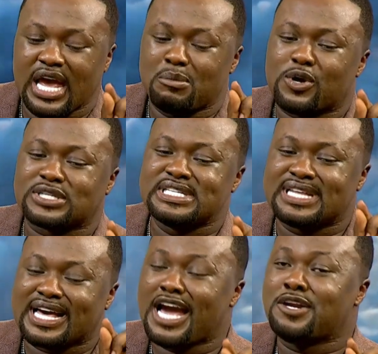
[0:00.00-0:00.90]
Because in
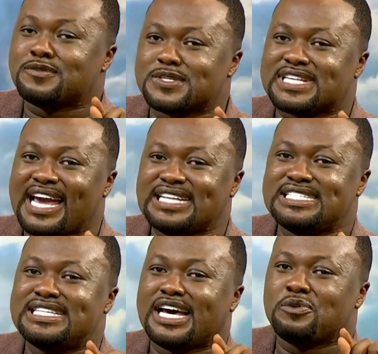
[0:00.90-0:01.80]
the kind of
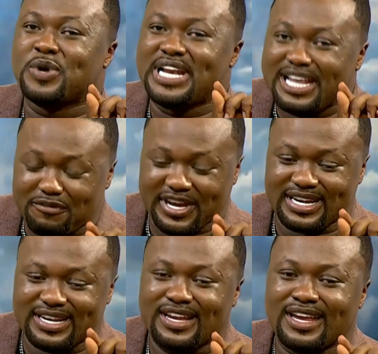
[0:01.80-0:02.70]
society that we live
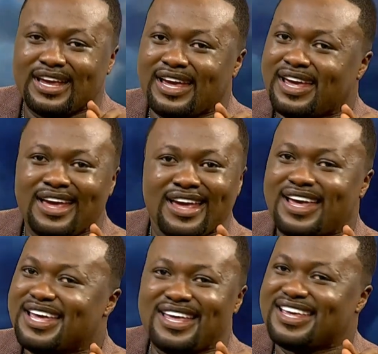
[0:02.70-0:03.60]
in,
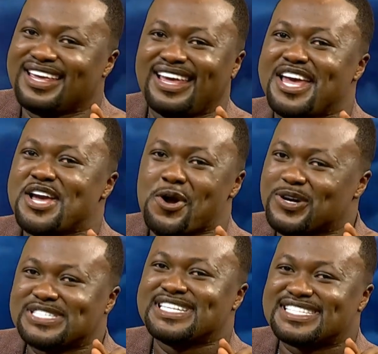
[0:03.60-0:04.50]

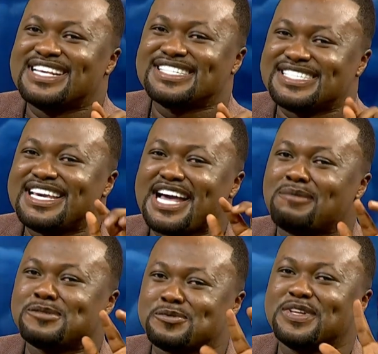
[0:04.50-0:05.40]
consistency
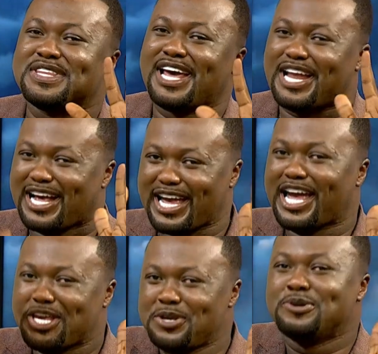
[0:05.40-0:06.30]
comes with
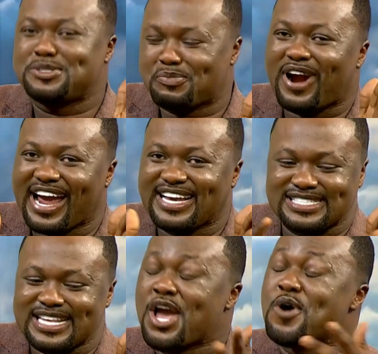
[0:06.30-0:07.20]
a huge
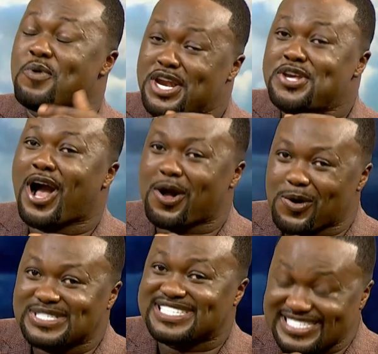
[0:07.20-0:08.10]
price. When you are
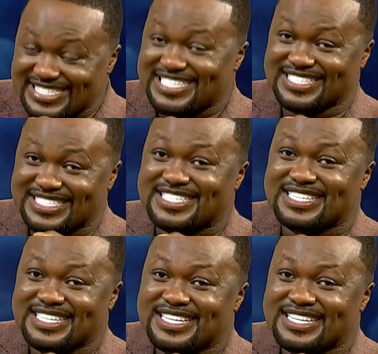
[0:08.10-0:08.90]
consistent,